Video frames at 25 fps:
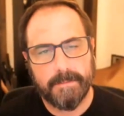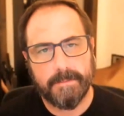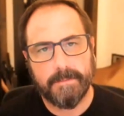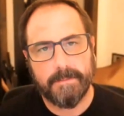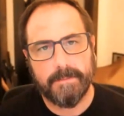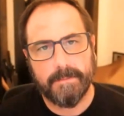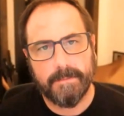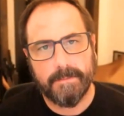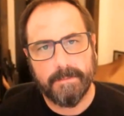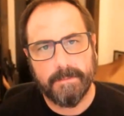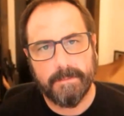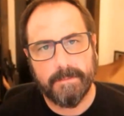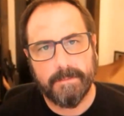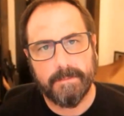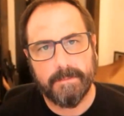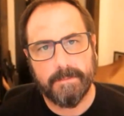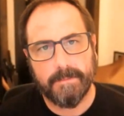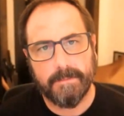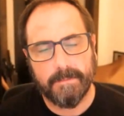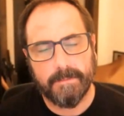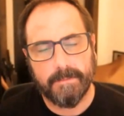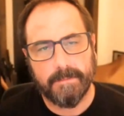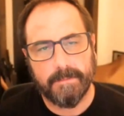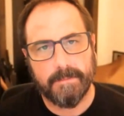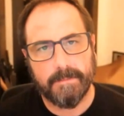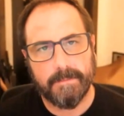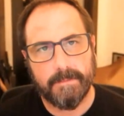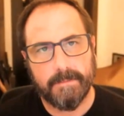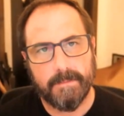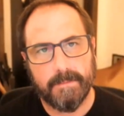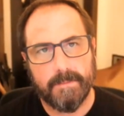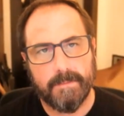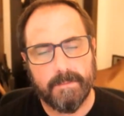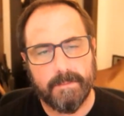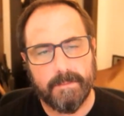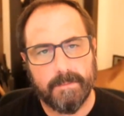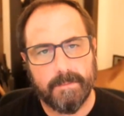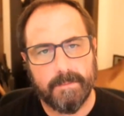Right. And then you're out
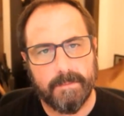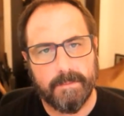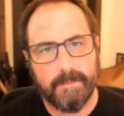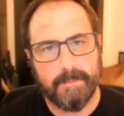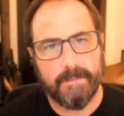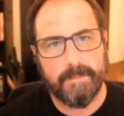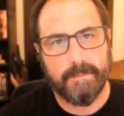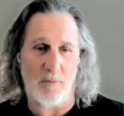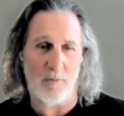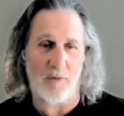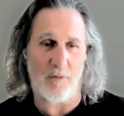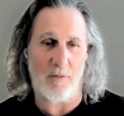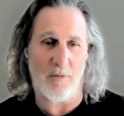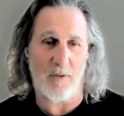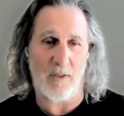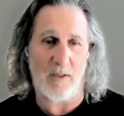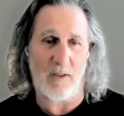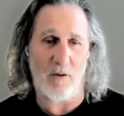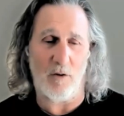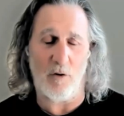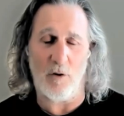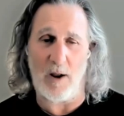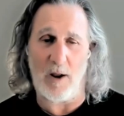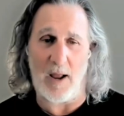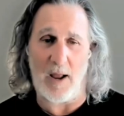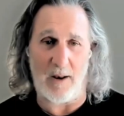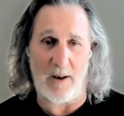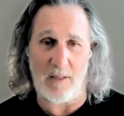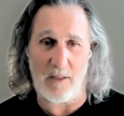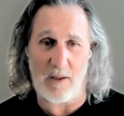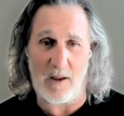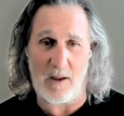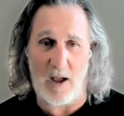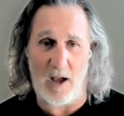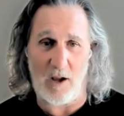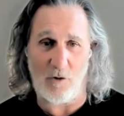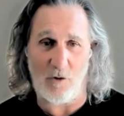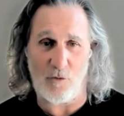in terms of, you're out
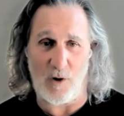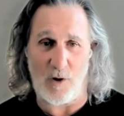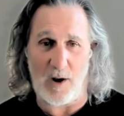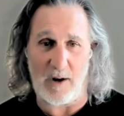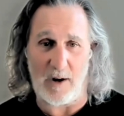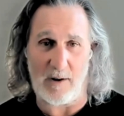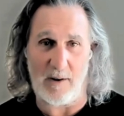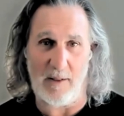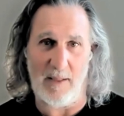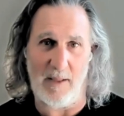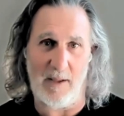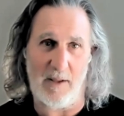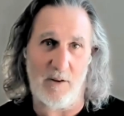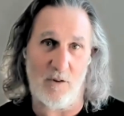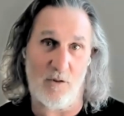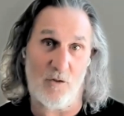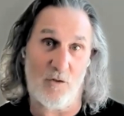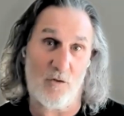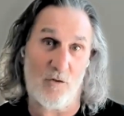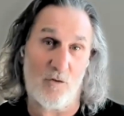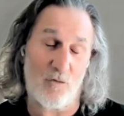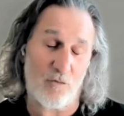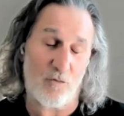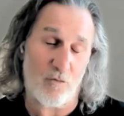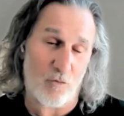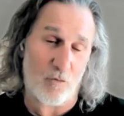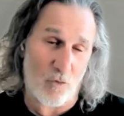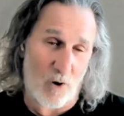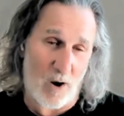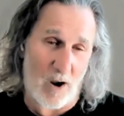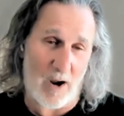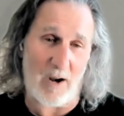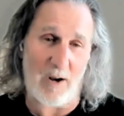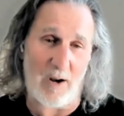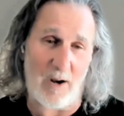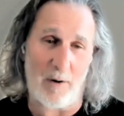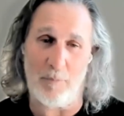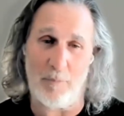of the contract, and they can
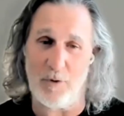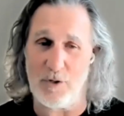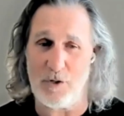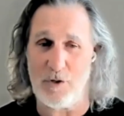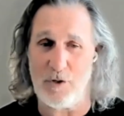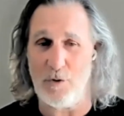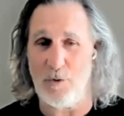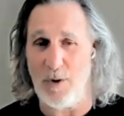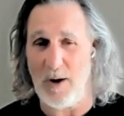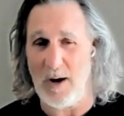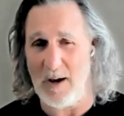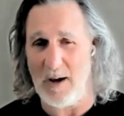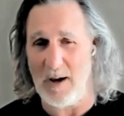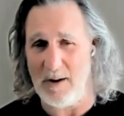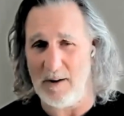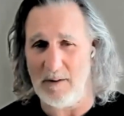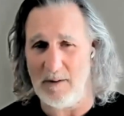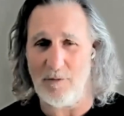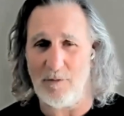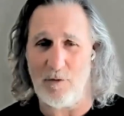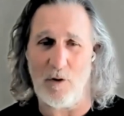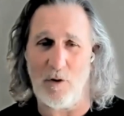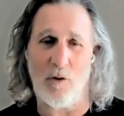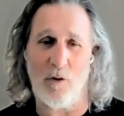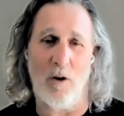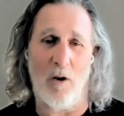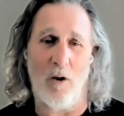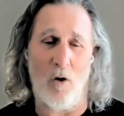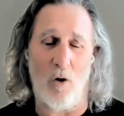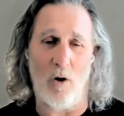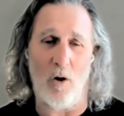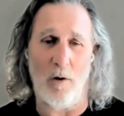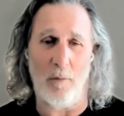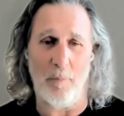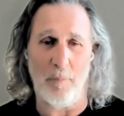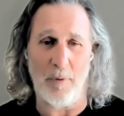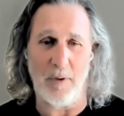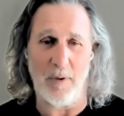try to push you out. It's very
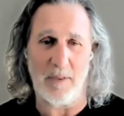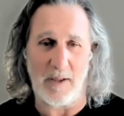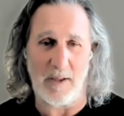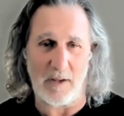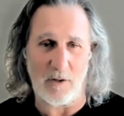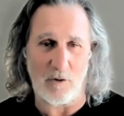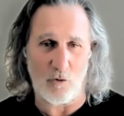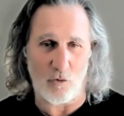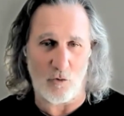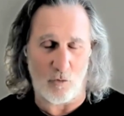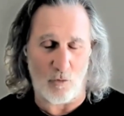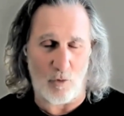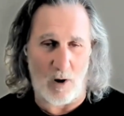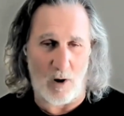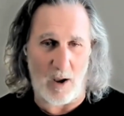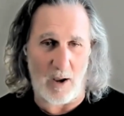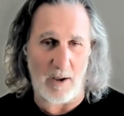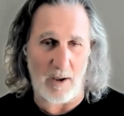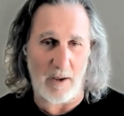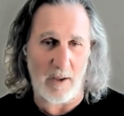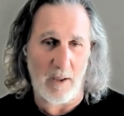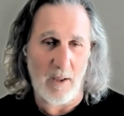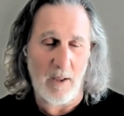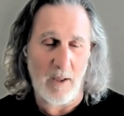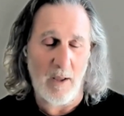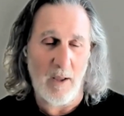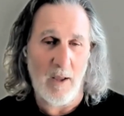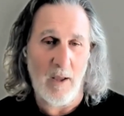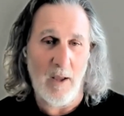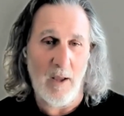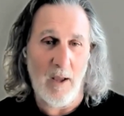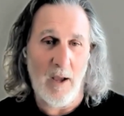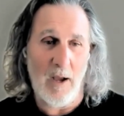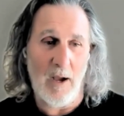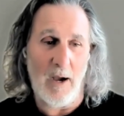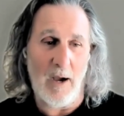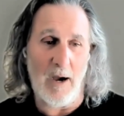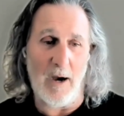hard, but they could try.
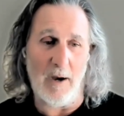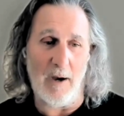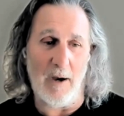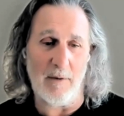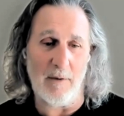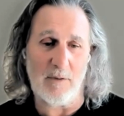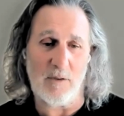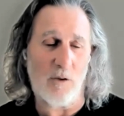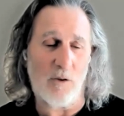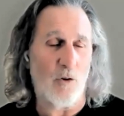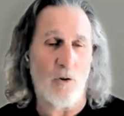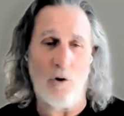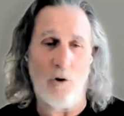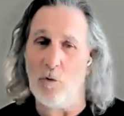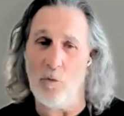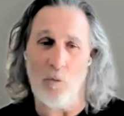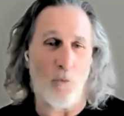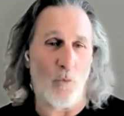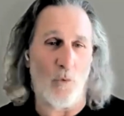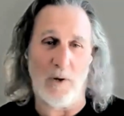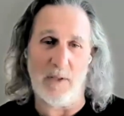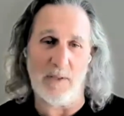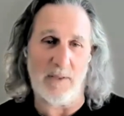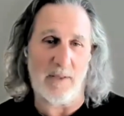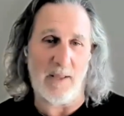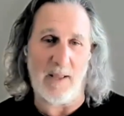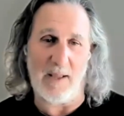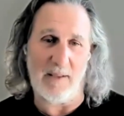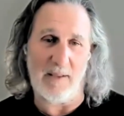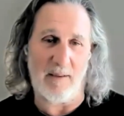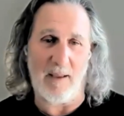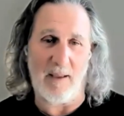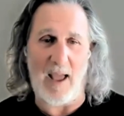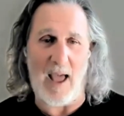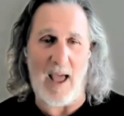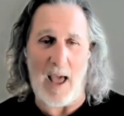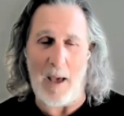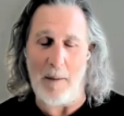So you don't want
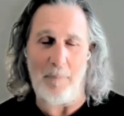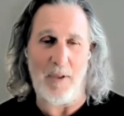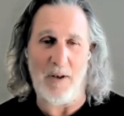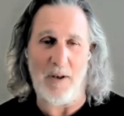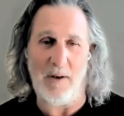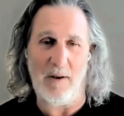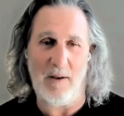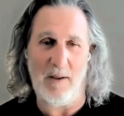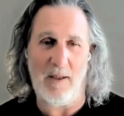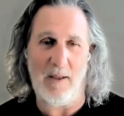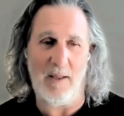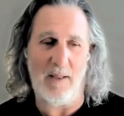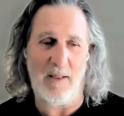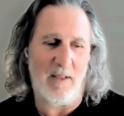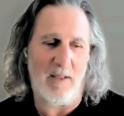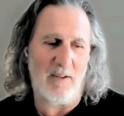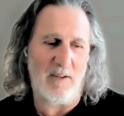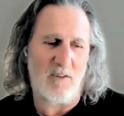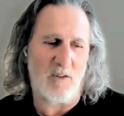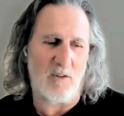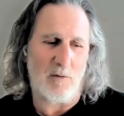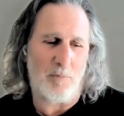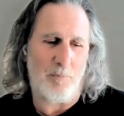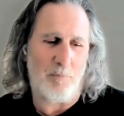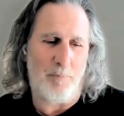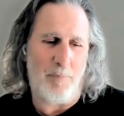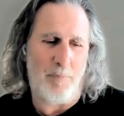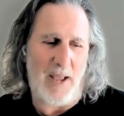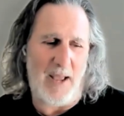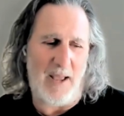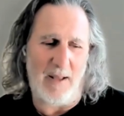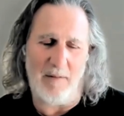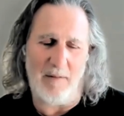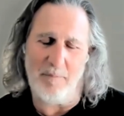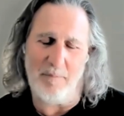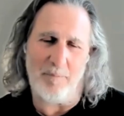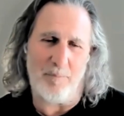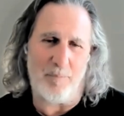that to happen. And it's just
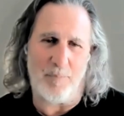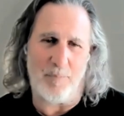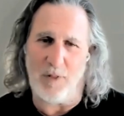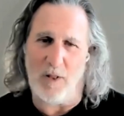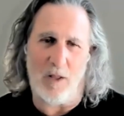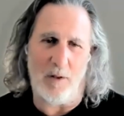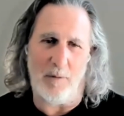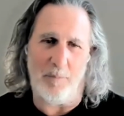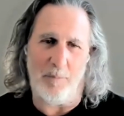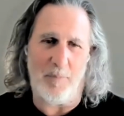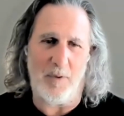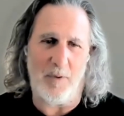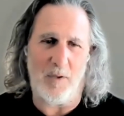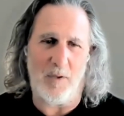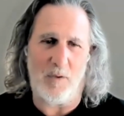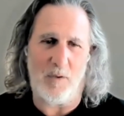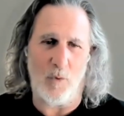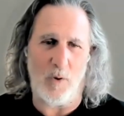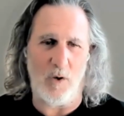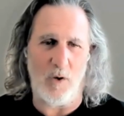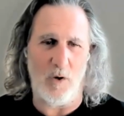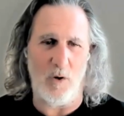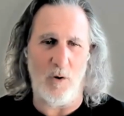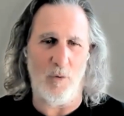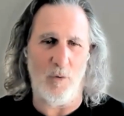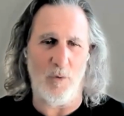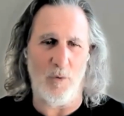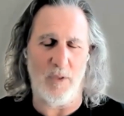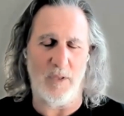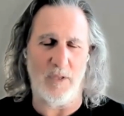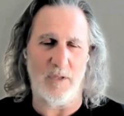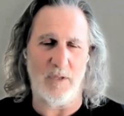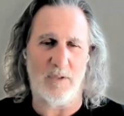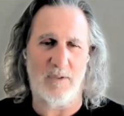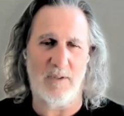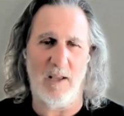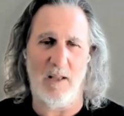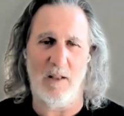bad blood between you
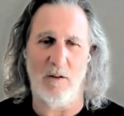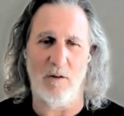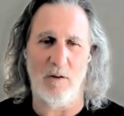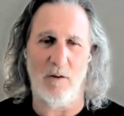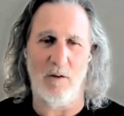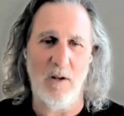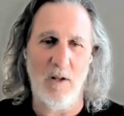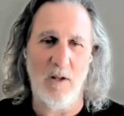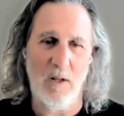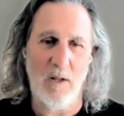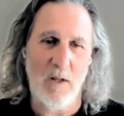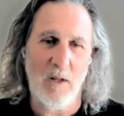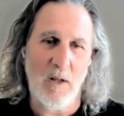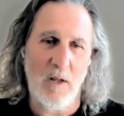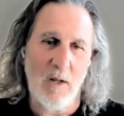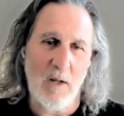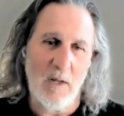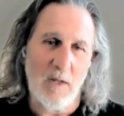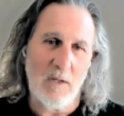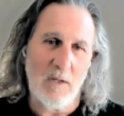and the seller.